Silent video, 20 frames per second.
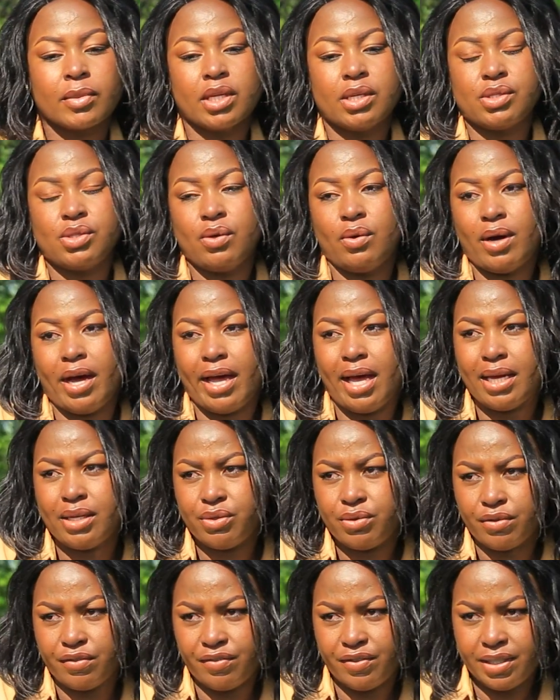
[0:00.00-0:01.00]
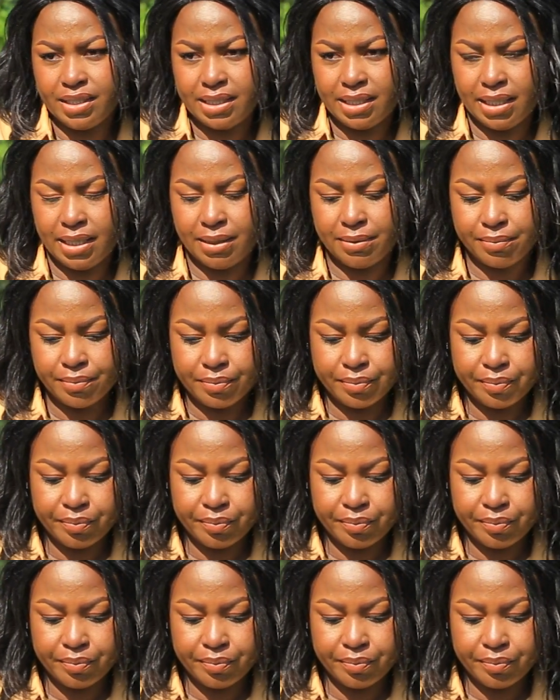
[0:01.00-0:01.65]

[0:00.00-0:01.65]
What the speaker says: So I had to fit in.